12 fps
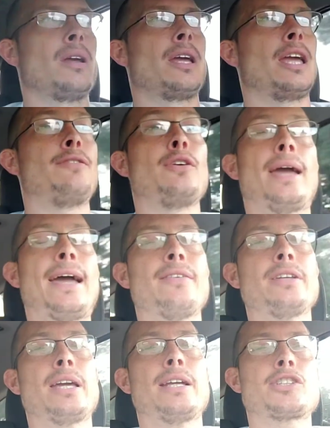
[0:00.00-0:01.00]
if you
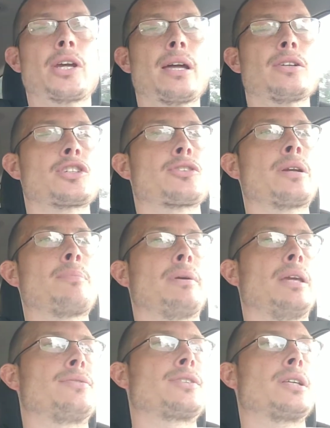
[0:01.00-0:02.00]
haven't yet, check out Street
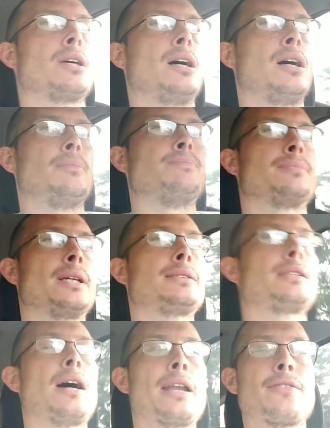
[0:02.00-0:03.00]
Beefs. It's
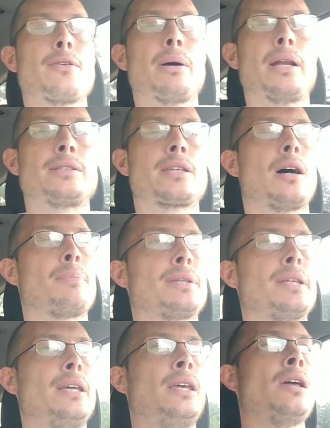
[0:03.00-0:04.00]
not everybody's cup of
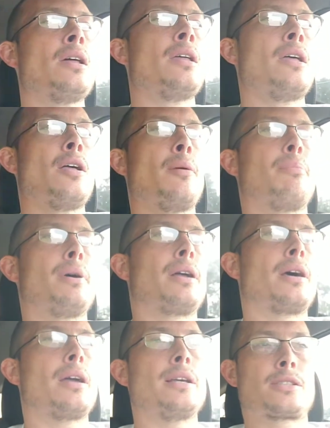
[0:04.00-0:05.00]
tea, but
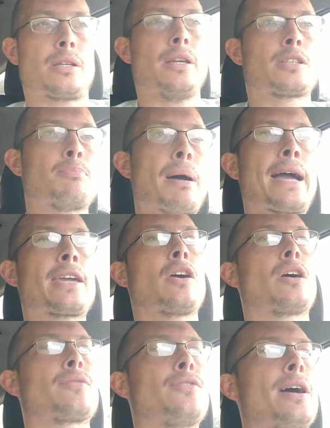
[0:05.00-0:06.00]
it's
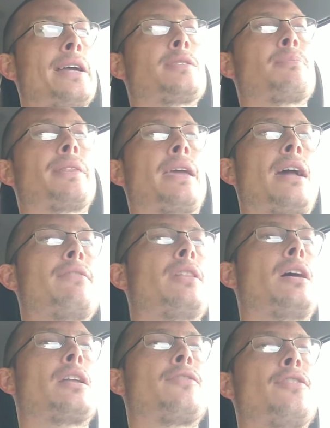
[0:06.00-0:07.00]
backyard fights. But they have a
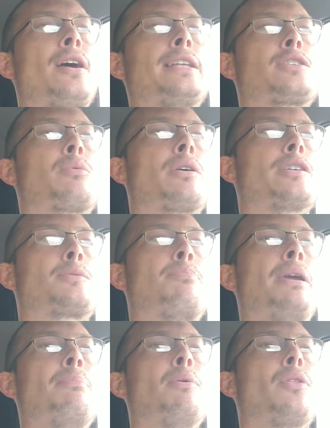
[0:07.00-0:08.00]
lot of fights where it's
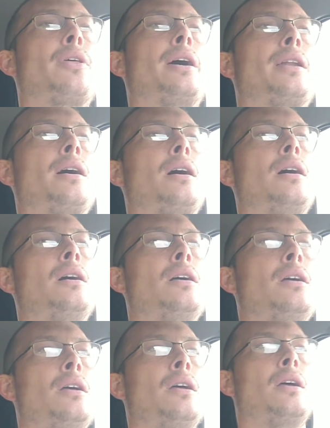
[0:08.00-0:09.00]
people that
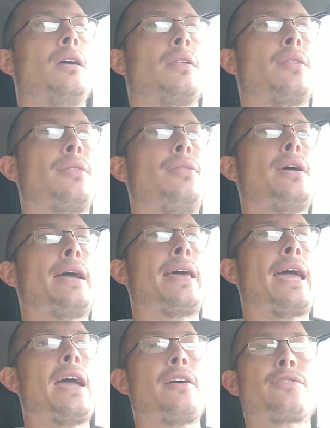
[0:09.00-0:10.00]

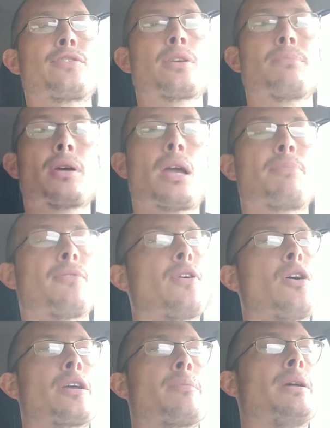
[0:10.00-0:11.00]
have some type of
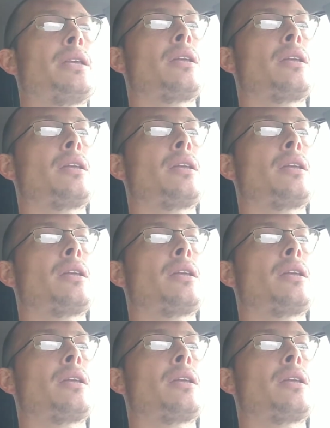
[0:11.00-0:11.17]
argument,